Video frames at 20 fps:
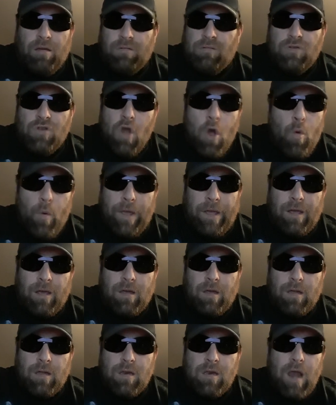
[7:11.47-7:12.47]

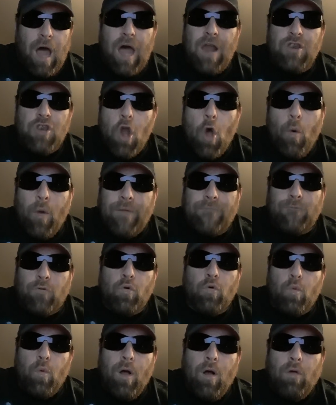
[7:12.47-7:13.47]
not knowing
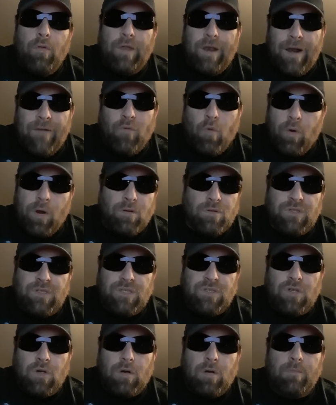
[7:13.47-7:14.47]
full well that everyone else
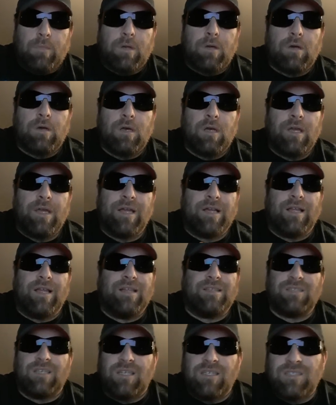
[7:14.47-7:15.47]
disarmed.
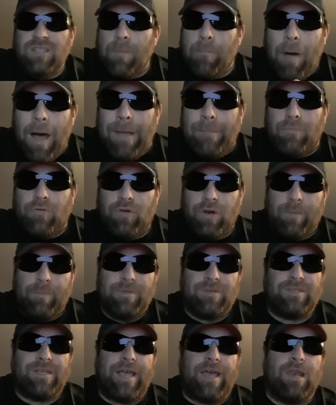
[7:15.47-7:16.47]
It's a pipe dream,
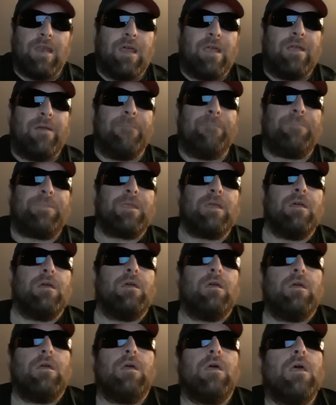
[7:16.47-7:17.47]
sadly.
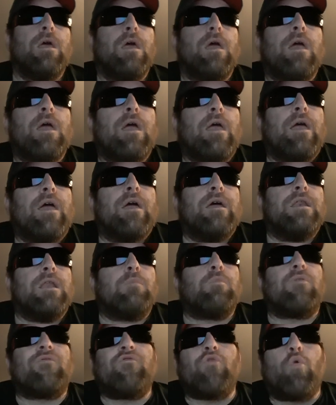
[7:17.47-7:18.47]

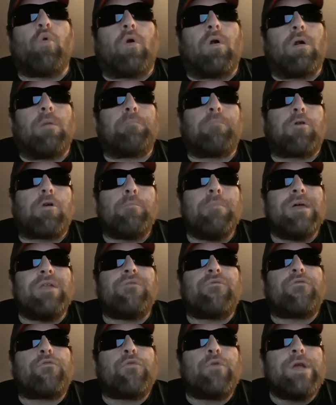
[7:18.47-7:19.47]
Number 4,
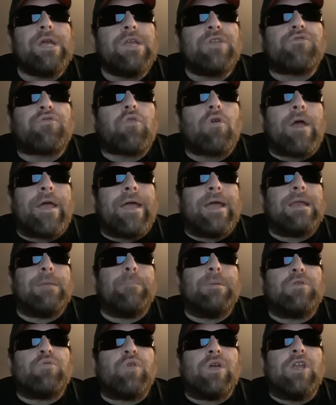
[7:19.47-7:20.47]
permit free trade
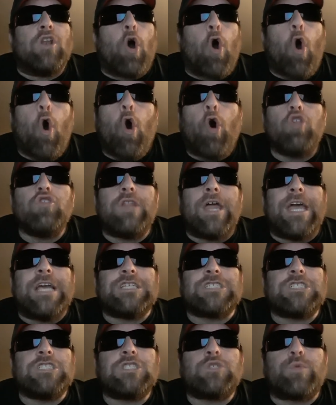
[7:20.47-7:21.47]
between all
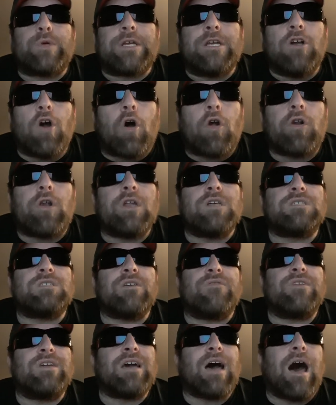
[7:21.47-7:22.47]
nations regardless
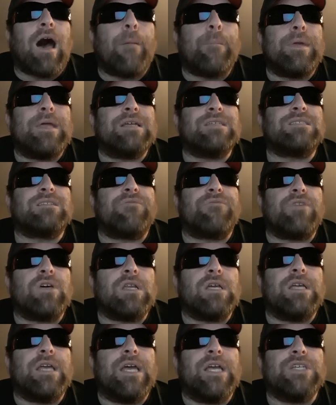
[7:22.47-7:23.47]
of communist
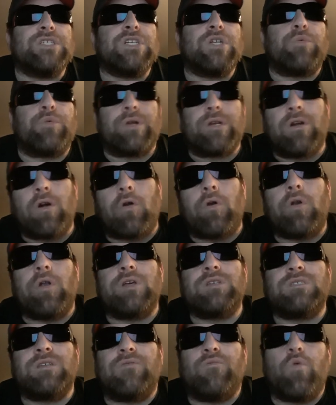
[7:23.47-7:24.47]
affiliation,
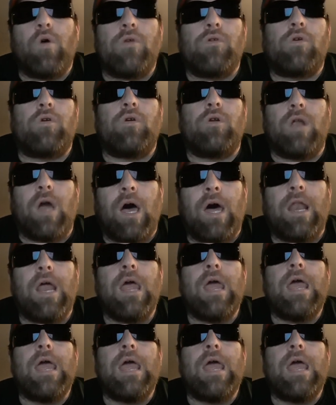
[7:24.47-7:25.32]
regardless of whether or not